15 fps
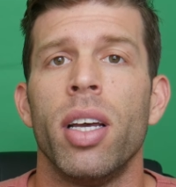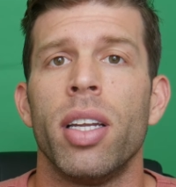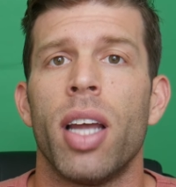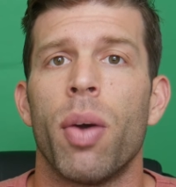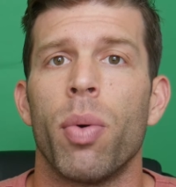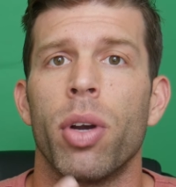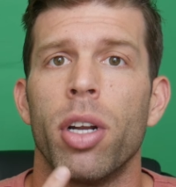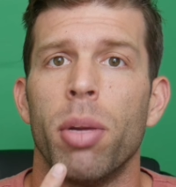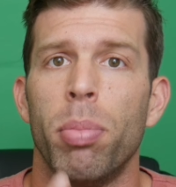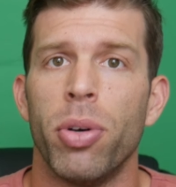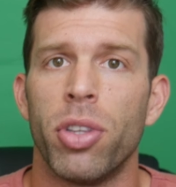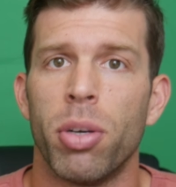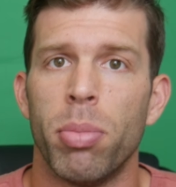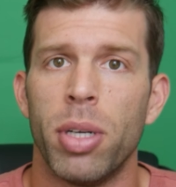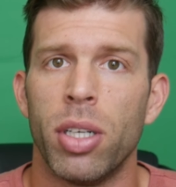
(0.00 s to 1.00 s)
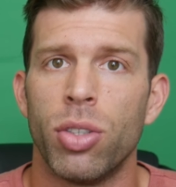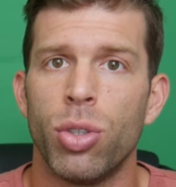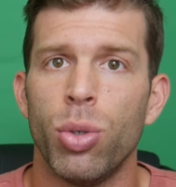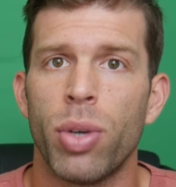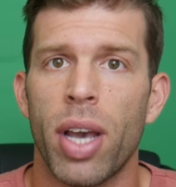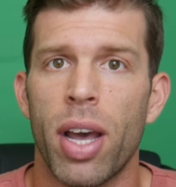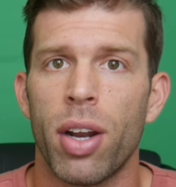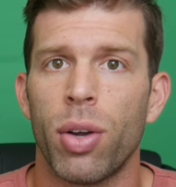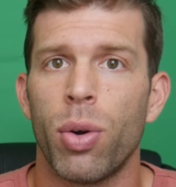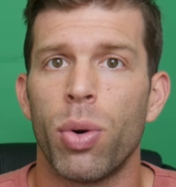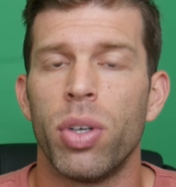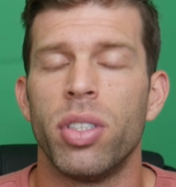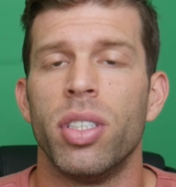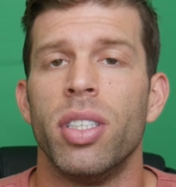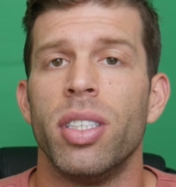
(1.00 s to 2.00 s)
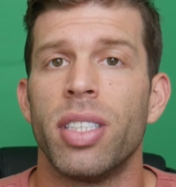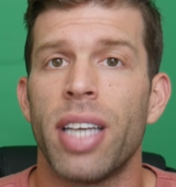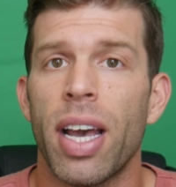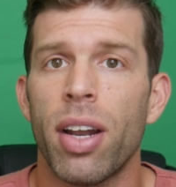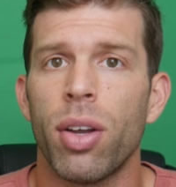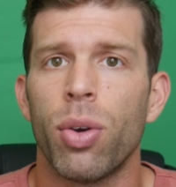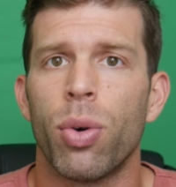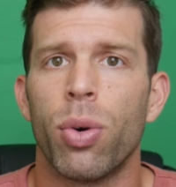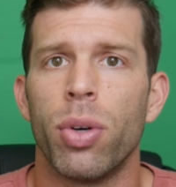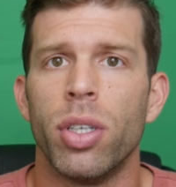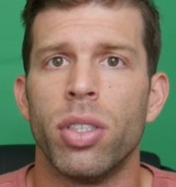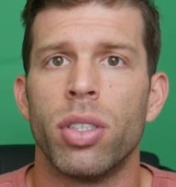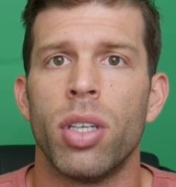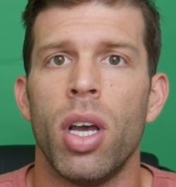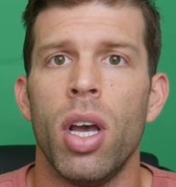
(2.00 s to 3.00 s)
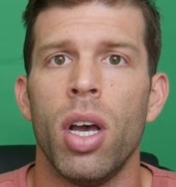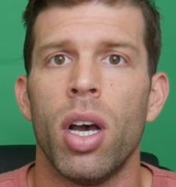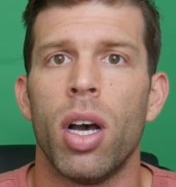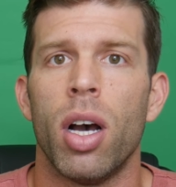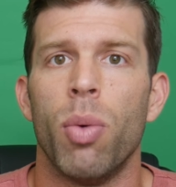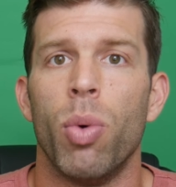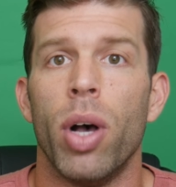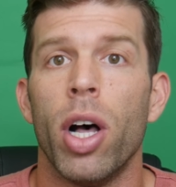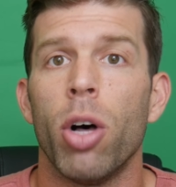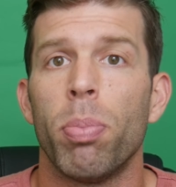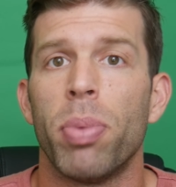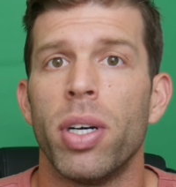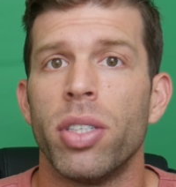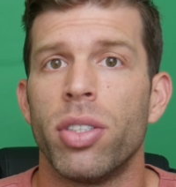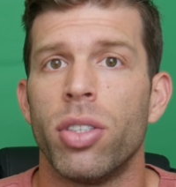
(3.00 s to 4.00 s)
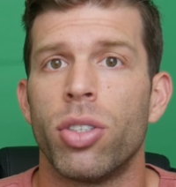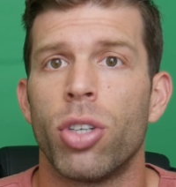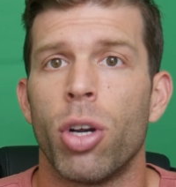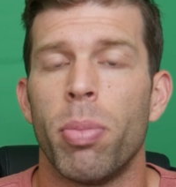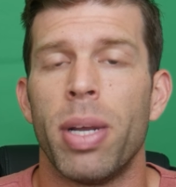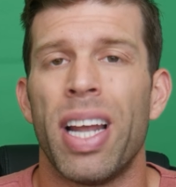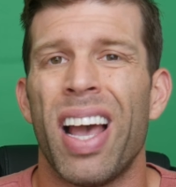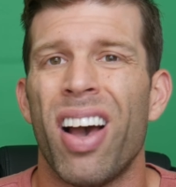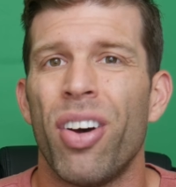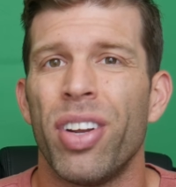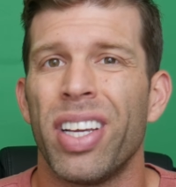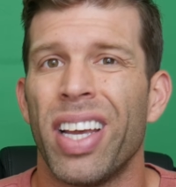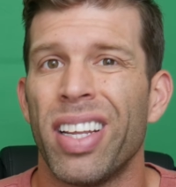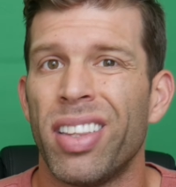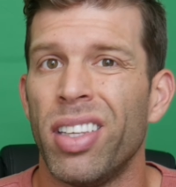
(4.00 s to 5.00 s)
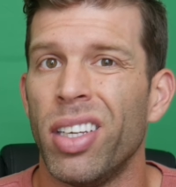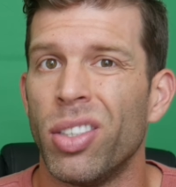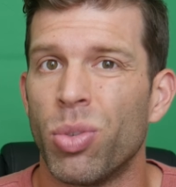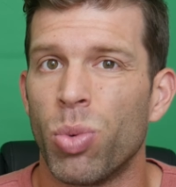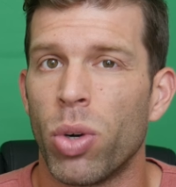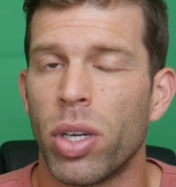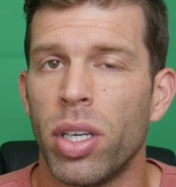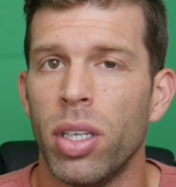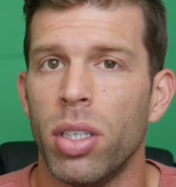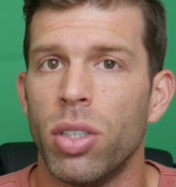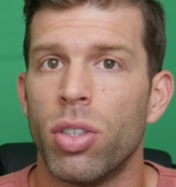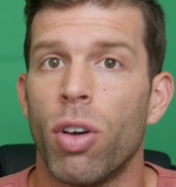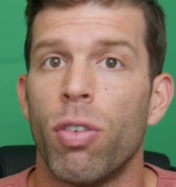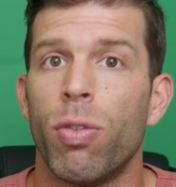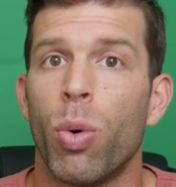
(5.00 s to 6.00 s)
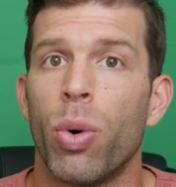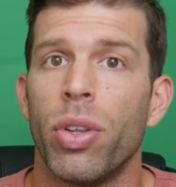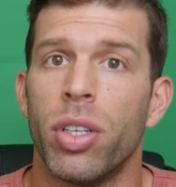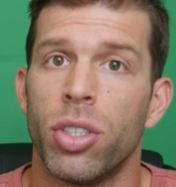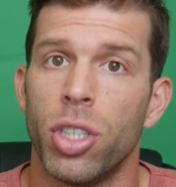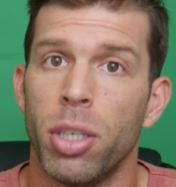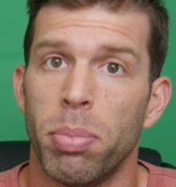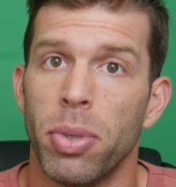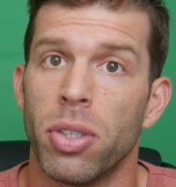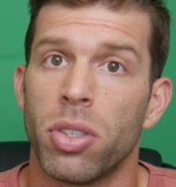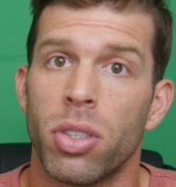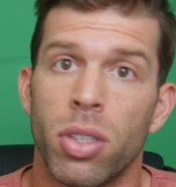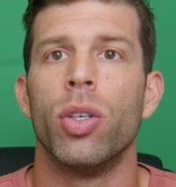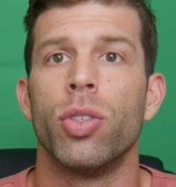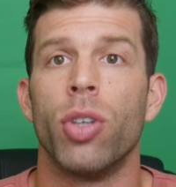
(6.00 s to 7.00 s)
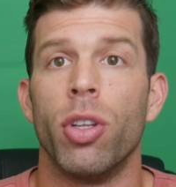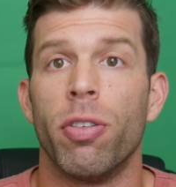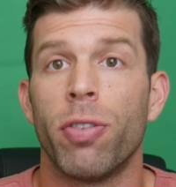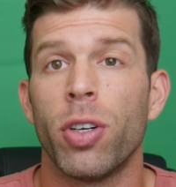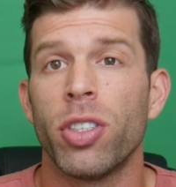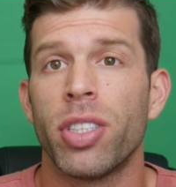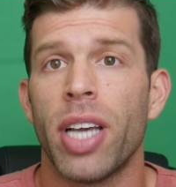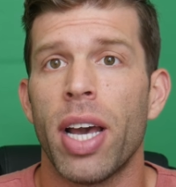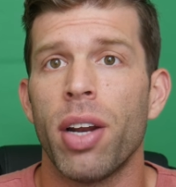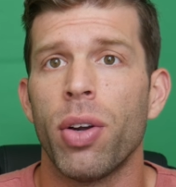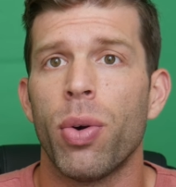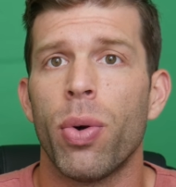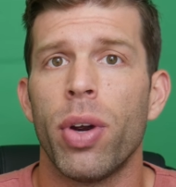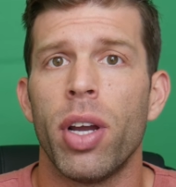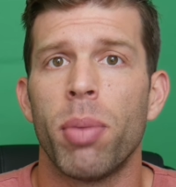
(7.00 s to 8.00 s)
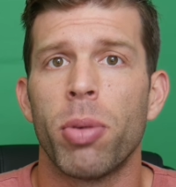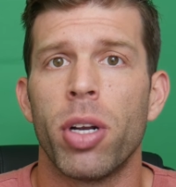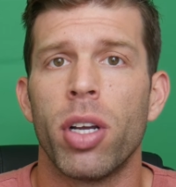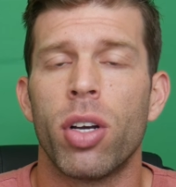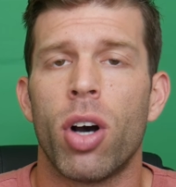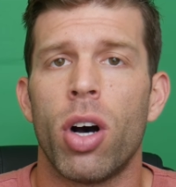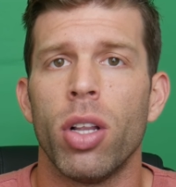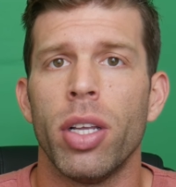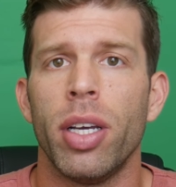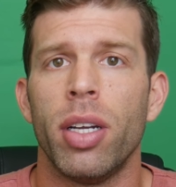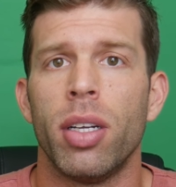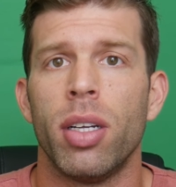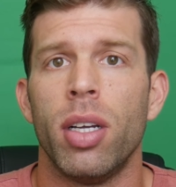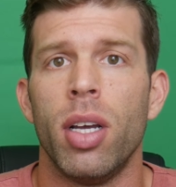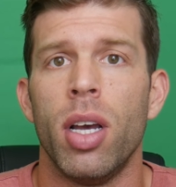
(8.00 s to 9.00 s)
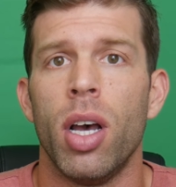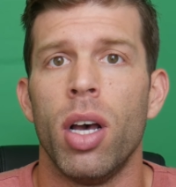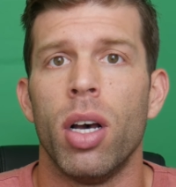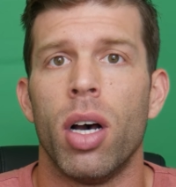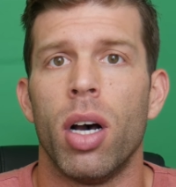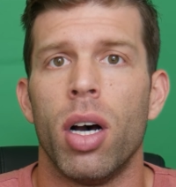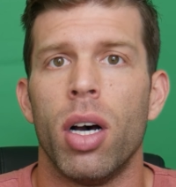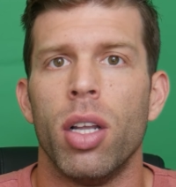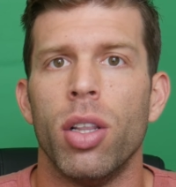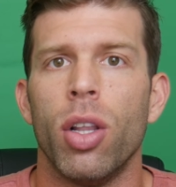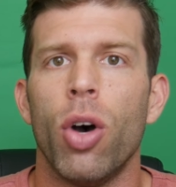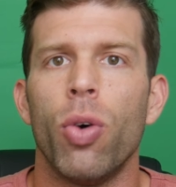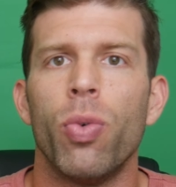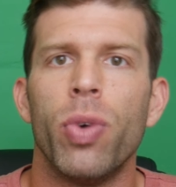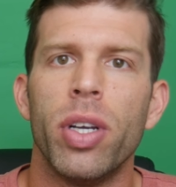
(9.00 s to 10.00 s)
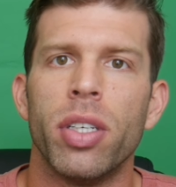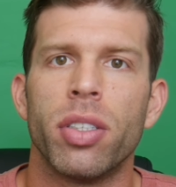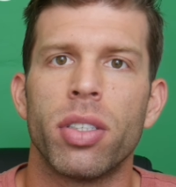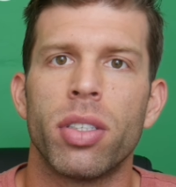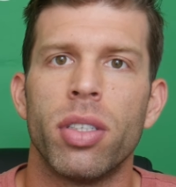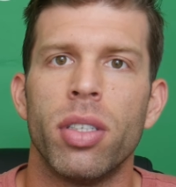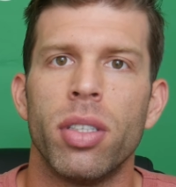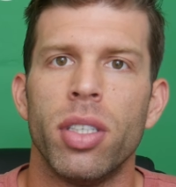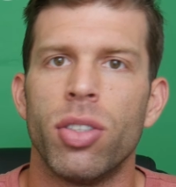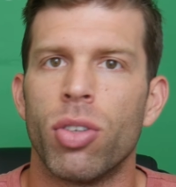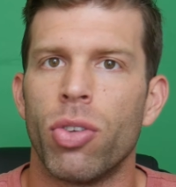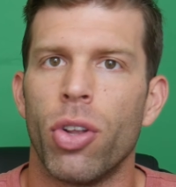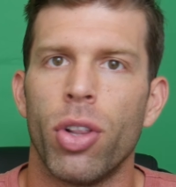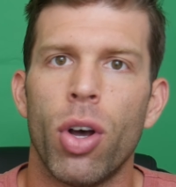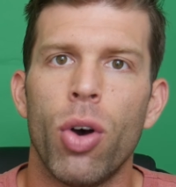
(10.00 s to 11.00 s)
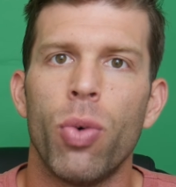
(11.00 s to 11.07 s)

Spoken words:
Now we're going to put them into two categories, and these categories will help us determine how to get these rookies for the cheapest. So the first category, I'm going to call it low risk. These are the low